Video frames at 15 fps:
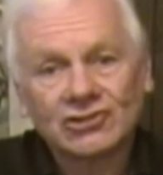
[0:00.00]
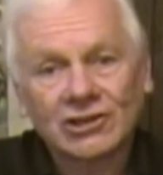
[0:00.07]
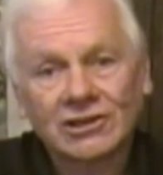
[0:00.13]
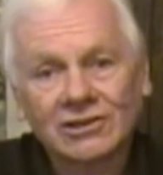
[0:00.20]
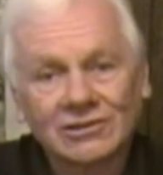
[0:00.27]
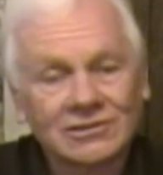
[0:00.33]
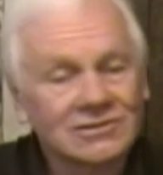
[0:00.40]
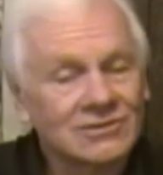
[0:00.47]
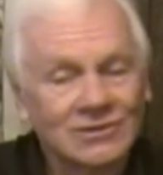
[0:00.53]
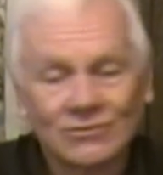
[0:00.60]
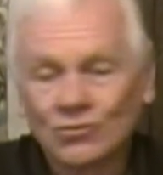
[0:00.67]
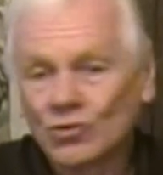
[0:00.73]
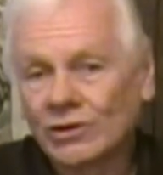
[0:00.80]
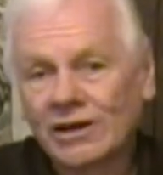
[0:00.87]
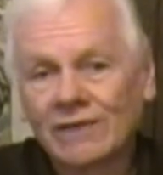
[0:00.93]
chickens
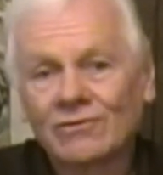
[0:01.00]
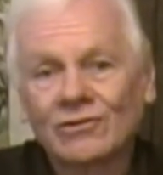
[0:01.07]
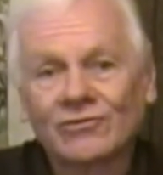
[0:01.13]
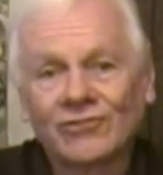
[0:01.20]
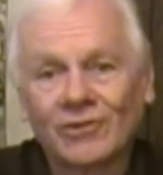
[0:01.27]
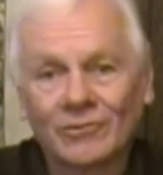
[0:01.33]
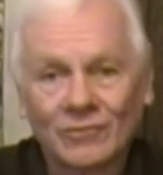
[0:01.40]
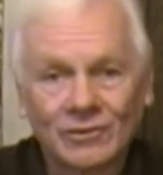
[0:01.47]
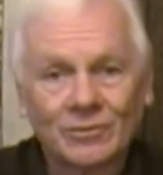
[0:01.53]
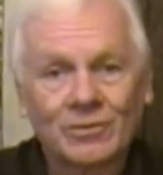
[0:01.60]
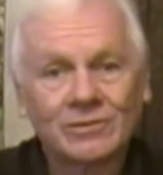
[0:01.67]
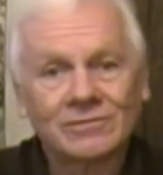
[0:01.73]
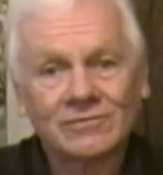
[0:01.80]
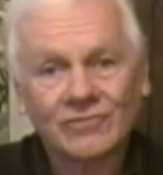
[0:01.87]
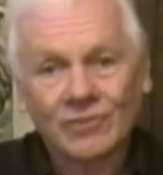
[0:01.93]
and whatever from
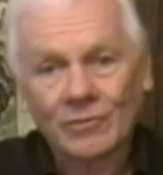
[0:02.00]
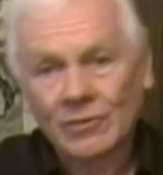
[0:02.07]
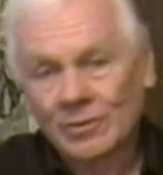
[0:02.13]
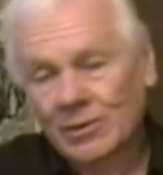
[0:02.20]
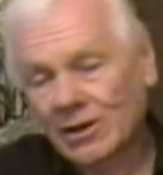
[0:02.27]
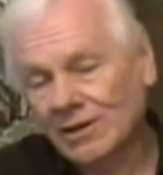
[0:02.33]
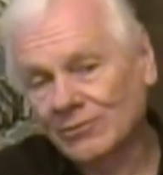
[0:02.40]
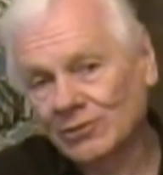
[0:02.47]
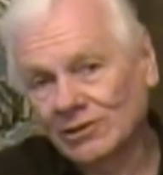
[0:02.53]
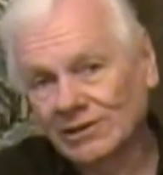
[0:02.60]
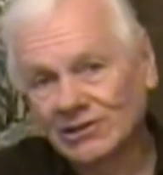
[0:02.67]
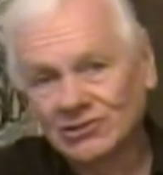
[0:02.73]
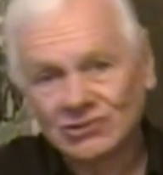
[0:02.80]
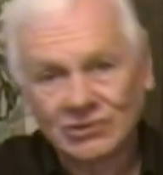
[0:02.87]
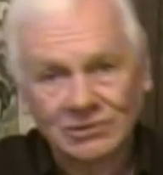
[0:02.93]
the
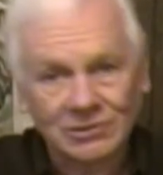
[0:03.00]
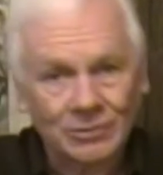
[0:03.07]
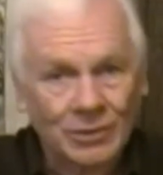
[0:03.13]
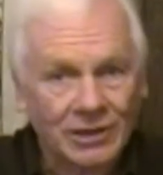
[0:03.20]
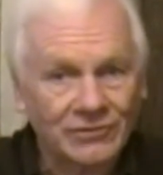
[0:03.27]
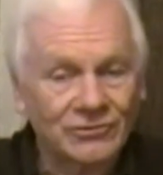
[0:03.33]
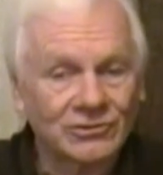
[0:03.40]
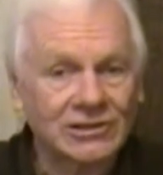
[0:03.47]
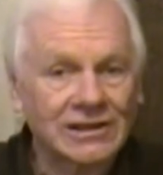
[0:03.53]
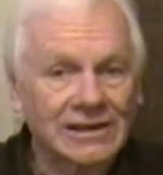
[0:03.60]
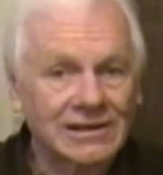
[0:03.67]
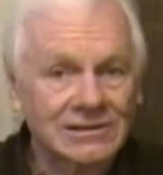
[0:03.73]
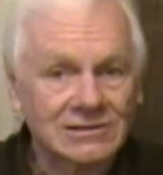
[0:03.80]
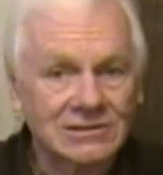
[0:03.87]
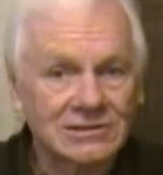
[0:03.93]
population to pay their
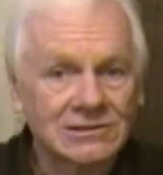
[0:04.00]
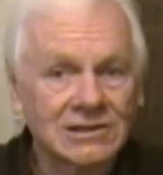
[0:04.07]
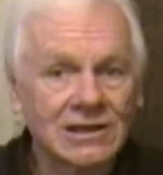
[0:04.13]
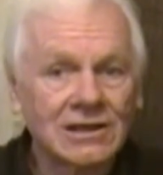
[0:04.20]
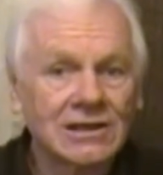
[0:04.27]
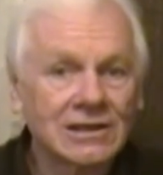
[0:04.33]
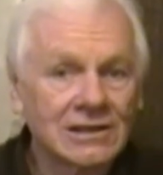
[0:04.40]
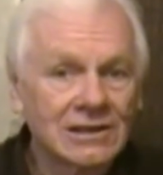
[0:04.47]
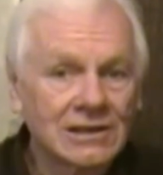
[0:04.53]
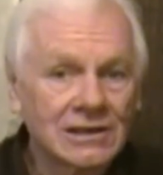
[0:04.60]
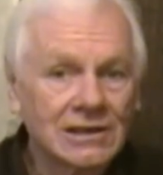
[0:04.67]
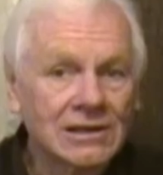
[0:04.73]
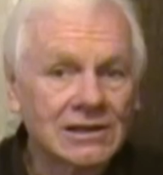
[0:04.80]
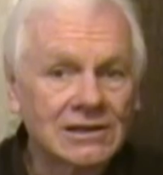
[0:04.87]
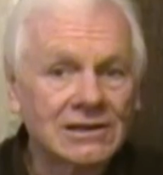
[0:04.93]
taxes,
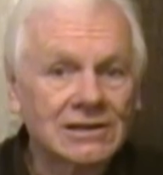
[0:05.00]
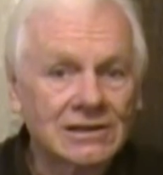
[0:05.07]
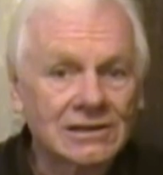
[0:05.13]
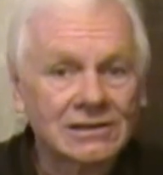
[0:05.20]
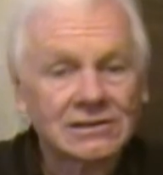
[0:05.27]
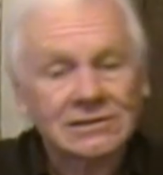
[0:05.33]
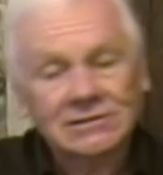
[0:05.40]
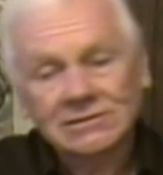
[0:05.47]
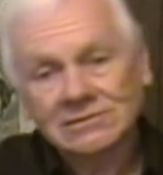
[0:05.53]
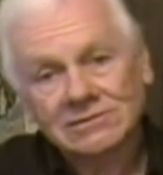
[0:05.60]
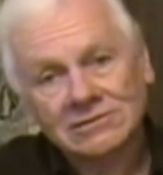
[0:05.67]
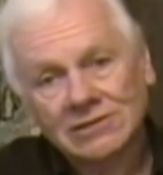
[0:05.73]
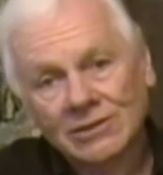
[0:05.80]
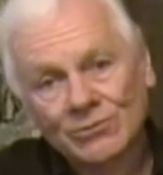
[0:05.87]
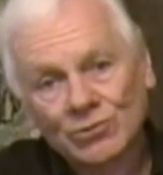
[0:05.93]

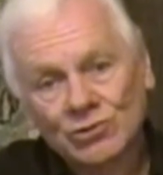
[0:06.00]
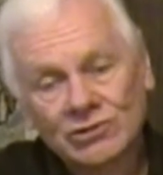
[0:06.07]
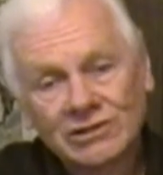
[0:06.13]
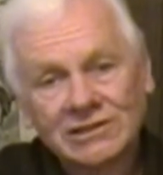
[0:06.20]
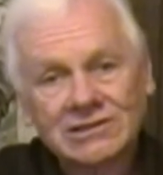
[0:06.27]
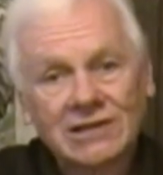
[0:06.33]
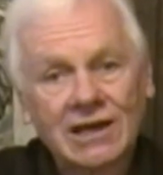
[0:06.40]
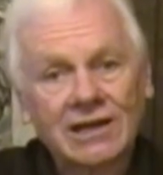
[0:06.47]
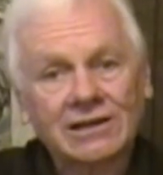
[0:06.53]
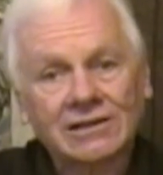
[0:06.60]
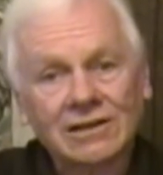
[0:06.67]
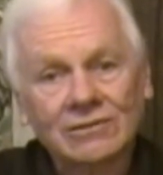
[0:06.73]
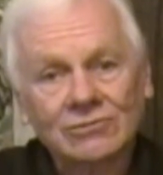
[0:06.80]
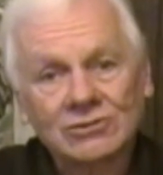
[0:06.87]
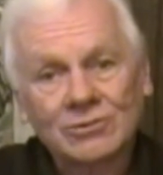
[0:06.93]
an emperor decided
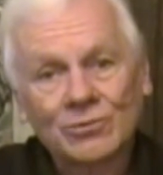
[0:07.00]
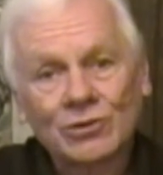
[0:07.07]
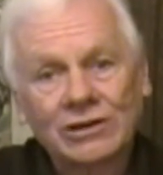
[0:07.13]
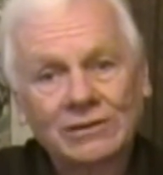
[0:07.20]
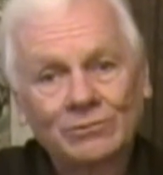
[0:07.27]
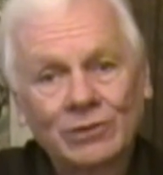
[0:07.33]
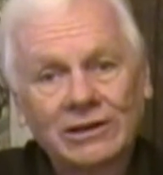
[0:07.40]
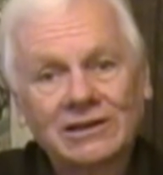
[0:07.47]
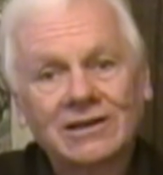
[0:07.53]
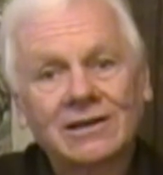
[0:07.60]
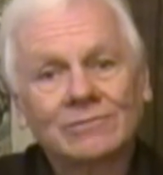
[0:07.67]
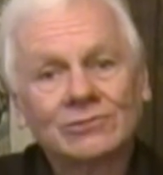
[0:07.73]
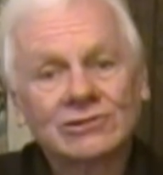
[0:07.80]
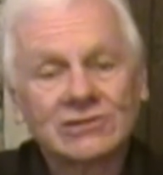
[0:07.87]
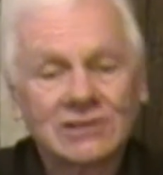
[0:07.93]
that was a bit
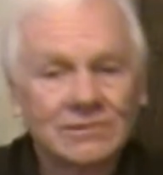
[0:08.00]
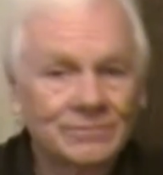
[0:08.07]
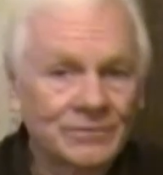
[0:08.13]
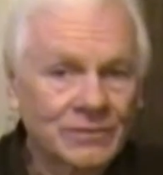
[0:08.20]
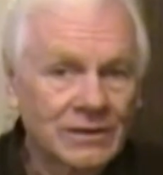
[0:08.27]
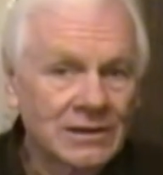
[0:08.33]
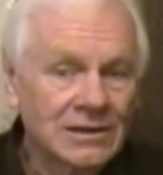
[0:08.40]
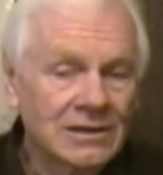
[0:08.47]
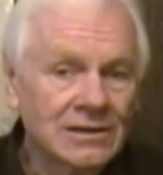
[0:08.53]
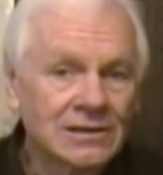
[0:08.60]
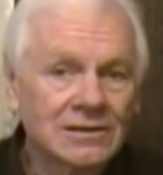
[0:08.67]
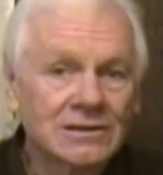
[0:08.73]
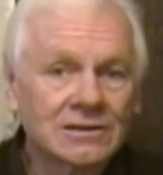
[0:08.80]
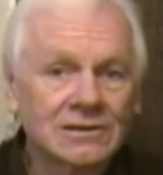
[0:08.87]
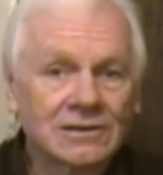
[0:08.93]
cumbersome,
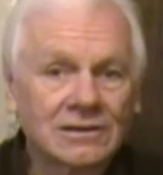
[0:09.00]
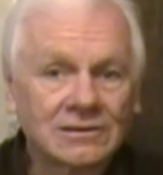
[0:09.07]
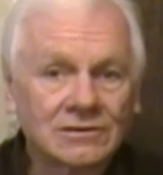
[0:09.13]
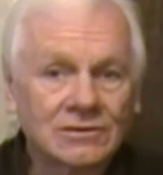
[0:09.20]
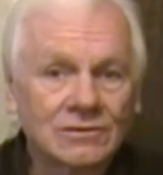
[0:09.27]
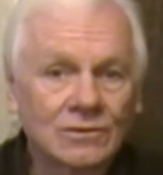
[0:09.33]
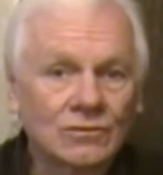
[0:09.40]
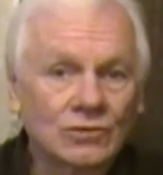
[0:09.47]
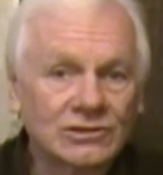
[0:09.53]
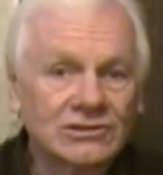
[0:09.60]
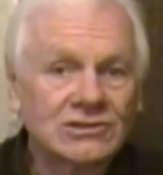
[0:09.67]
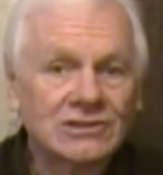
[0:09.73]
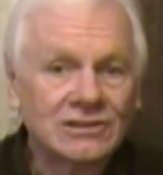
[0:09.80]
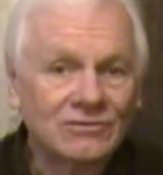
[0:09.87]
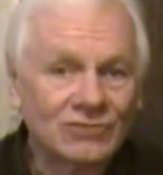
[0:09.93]
and it
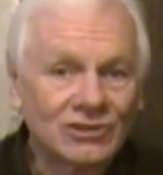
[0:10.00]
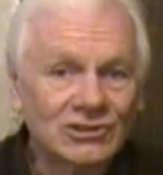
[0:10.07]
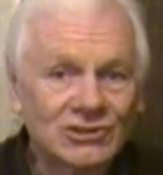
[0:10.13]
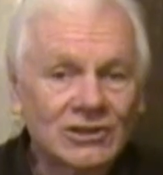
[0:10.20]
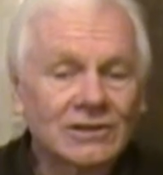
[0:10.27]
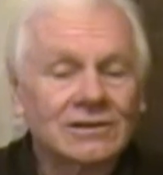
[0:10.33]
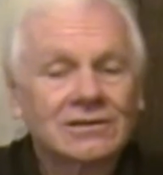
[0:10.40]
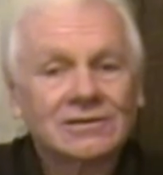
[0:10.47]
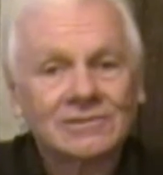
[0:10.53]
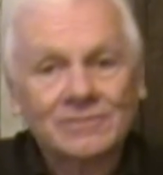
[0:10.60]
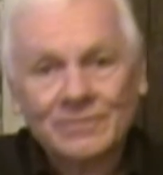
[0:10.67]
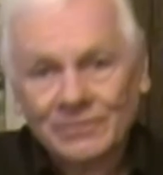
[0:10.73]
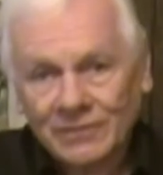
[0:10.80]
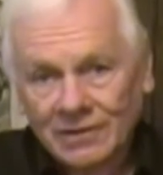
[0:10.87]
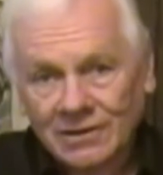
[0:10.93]
wasn't efficient,
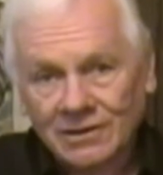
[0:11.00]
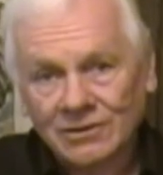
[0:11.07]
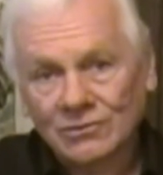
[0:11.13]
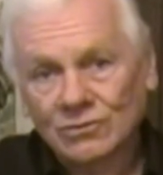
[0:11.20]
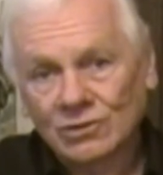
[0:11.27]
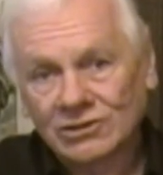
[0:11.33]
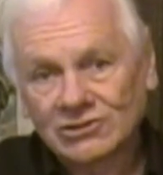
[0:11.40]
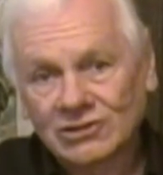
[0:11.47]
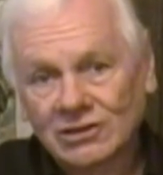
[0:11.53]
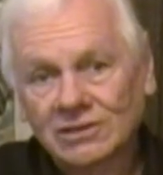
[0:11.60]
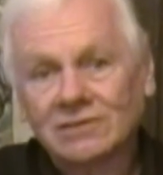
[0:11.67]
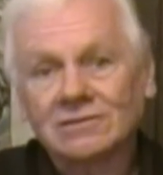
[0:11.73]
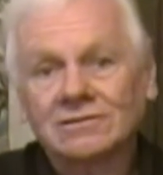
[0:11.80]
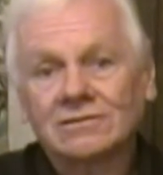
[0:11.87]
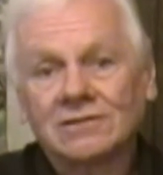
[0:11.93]
and
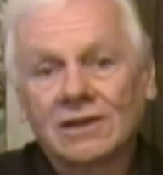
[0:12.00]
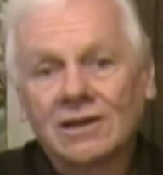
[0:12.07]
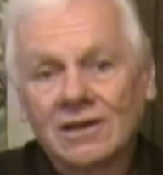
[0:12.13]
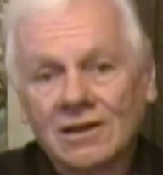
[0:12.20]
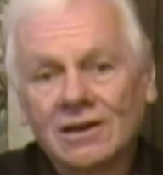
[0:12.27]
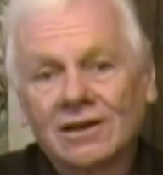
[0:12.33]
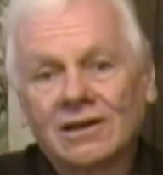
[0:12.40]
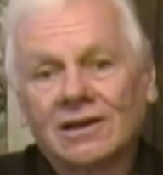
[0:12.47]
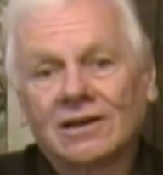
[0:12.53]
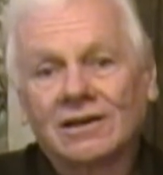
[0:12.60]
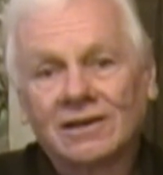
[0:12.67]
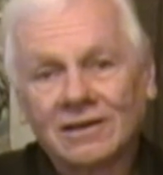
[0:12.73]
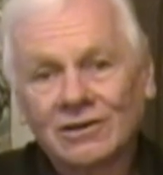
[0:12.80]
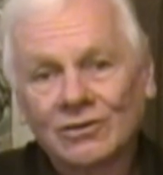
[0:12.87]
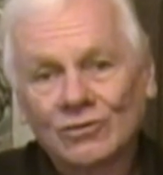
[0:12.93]

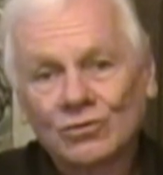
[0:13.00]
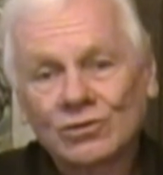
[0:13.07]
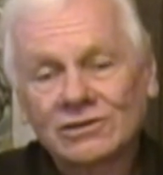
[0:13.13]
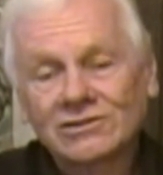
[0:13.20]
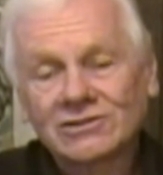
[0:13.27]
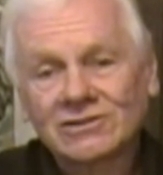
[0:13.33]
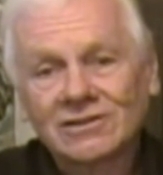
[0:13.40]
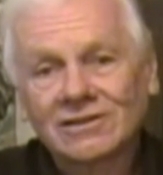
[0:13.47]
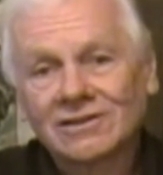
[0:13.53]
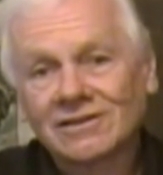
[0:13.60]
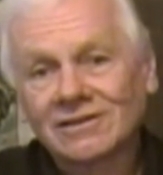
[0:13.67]
it was